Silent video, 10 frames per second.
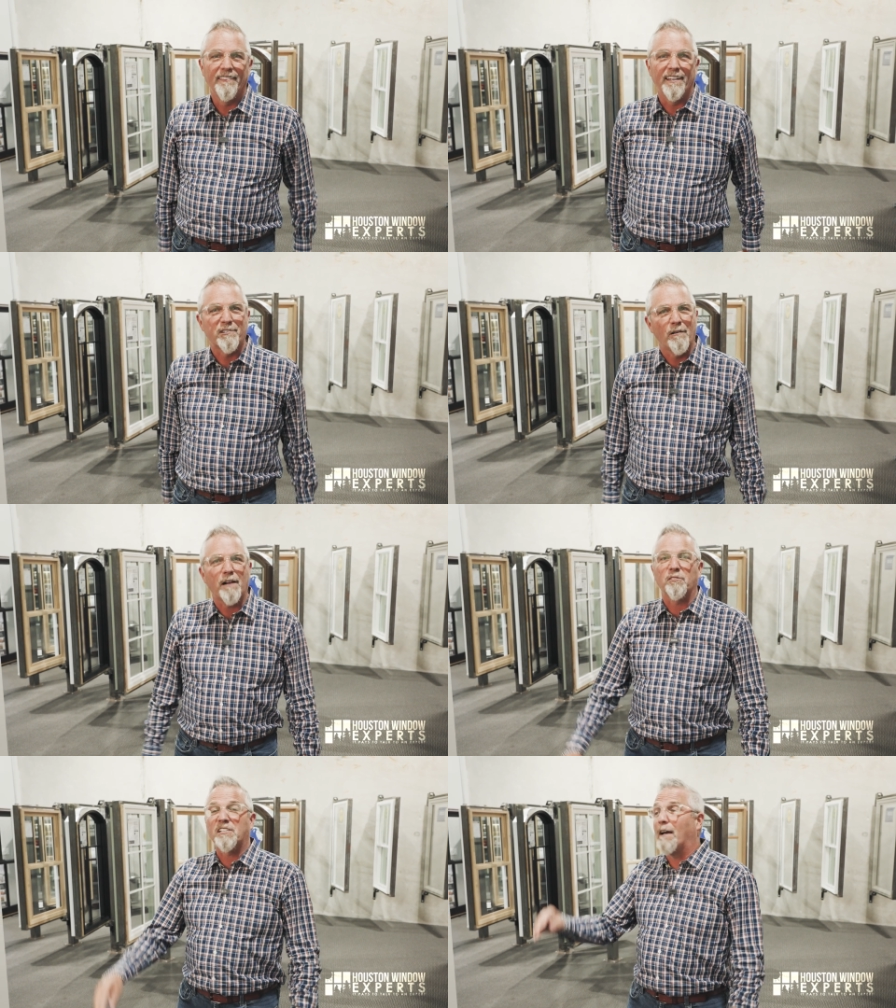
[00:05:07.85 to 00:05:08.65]
The
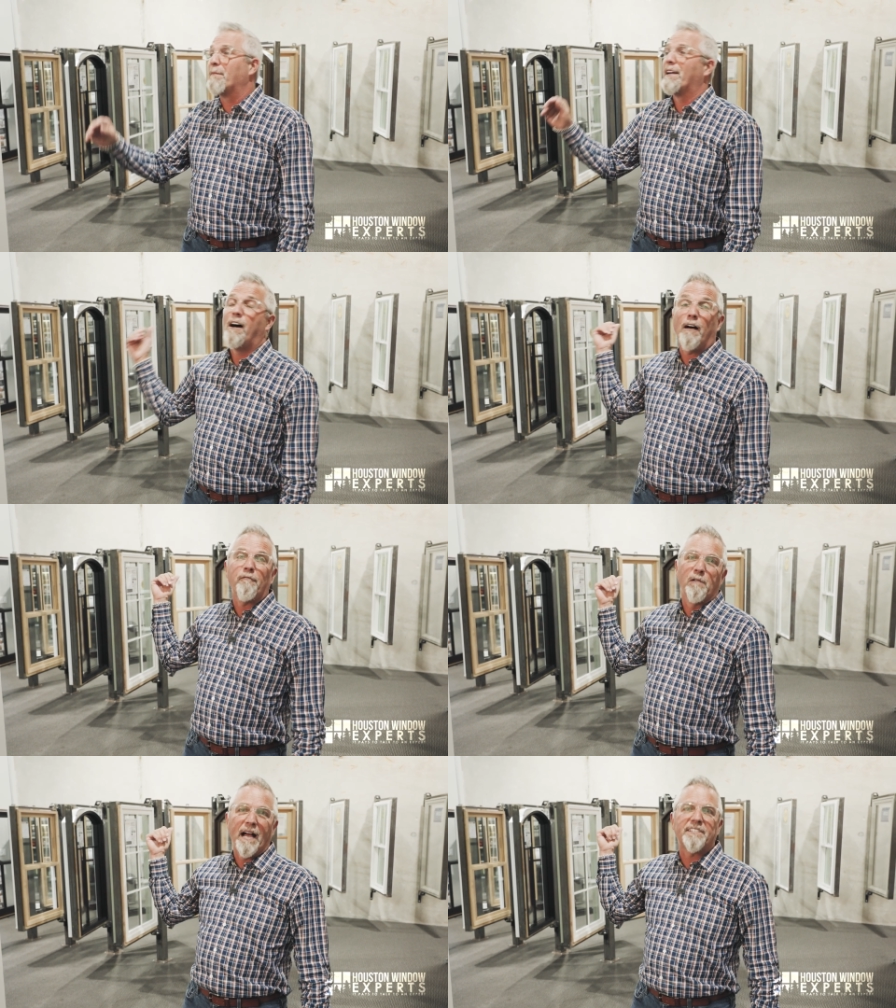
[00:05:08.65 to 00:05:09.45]
truck was coming
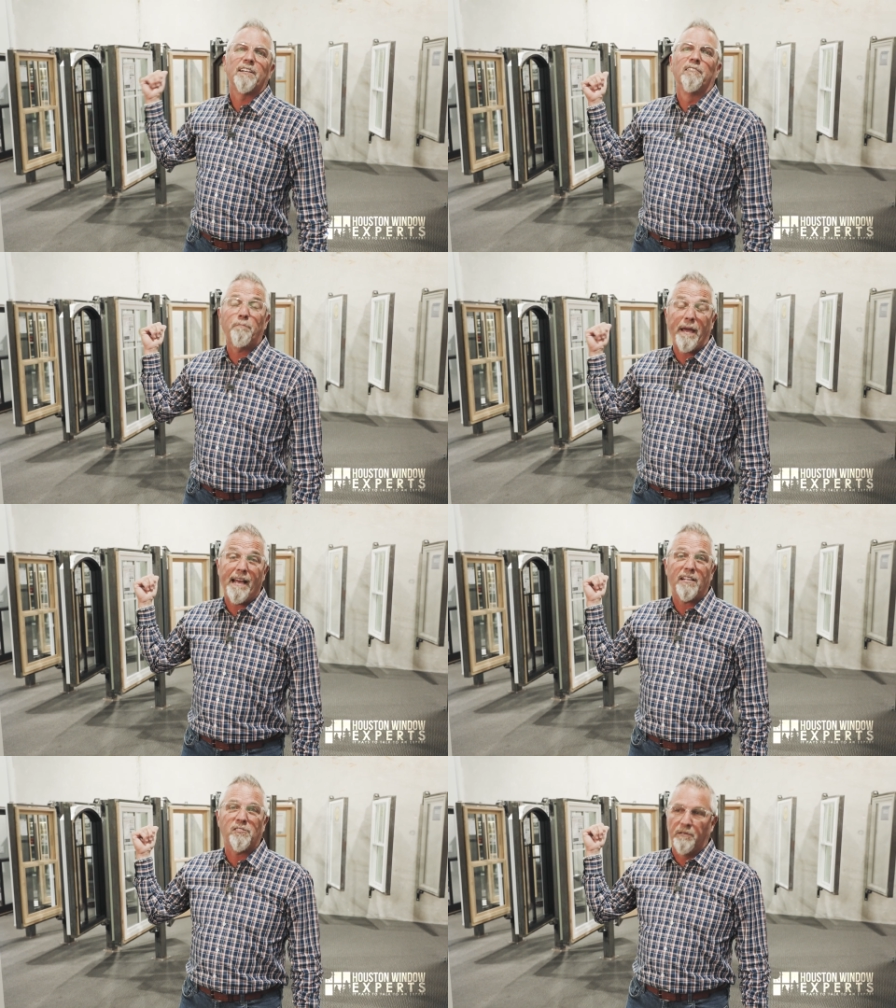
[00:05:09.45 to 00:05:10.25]
off Raton
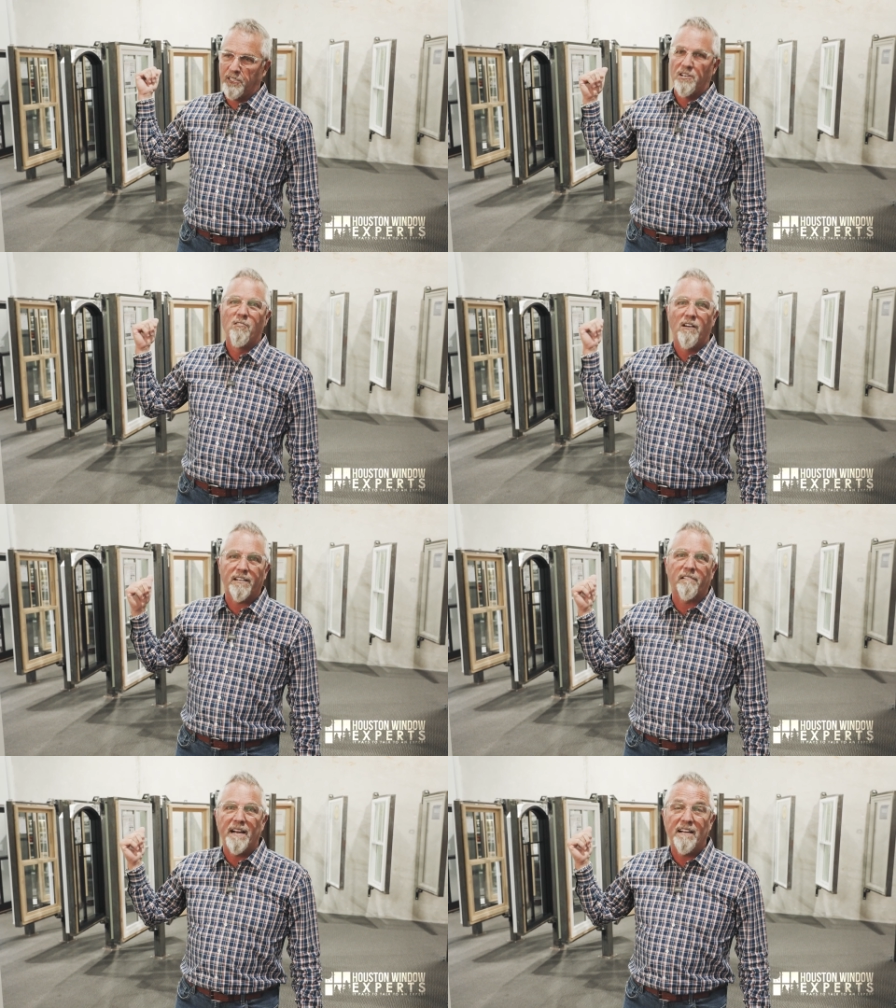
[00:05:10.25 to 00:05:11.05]
Pass with snow on
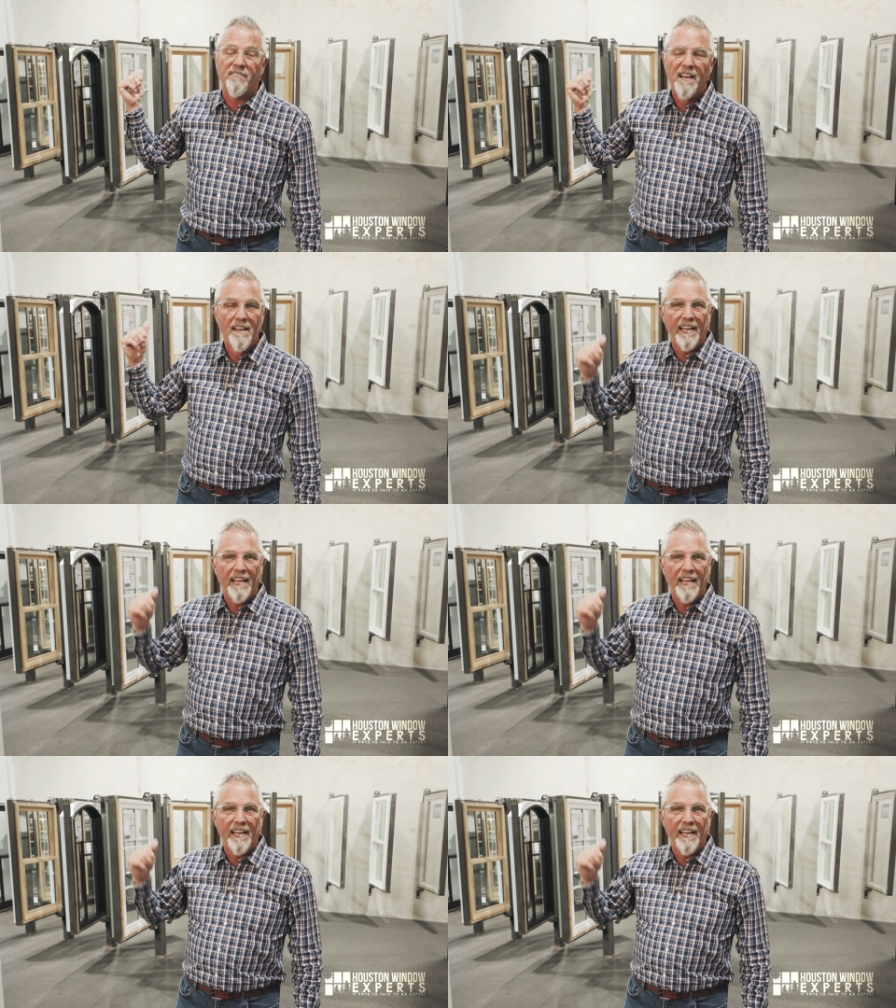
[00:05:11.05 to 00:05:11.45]
the ground,